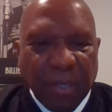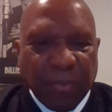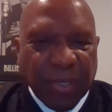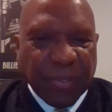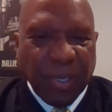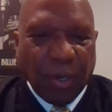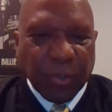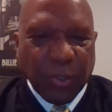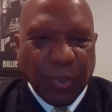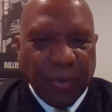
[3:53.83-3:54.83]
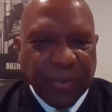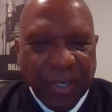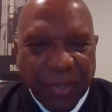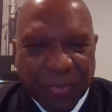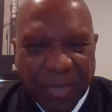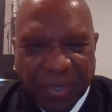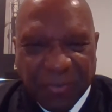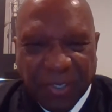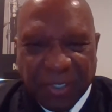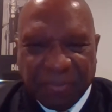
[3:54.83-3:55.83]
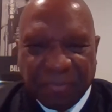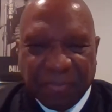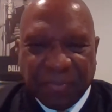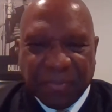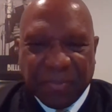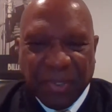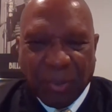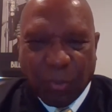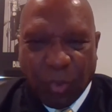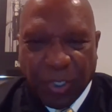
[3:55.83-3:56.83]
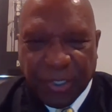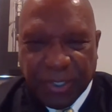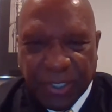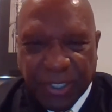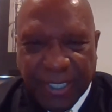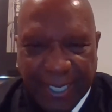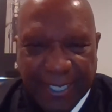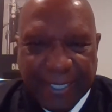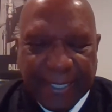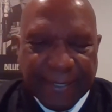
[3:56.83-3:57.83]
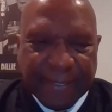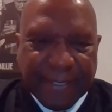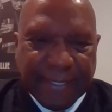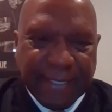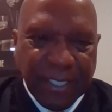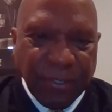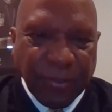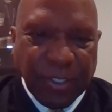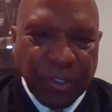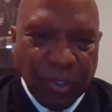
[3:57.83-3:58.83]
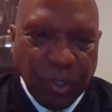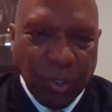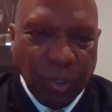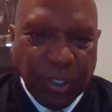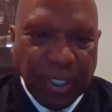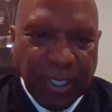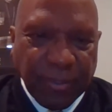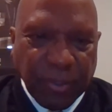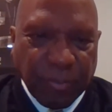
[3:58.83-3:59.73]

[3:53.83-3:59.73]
But they also have another benefit. They're willing to take serious look at the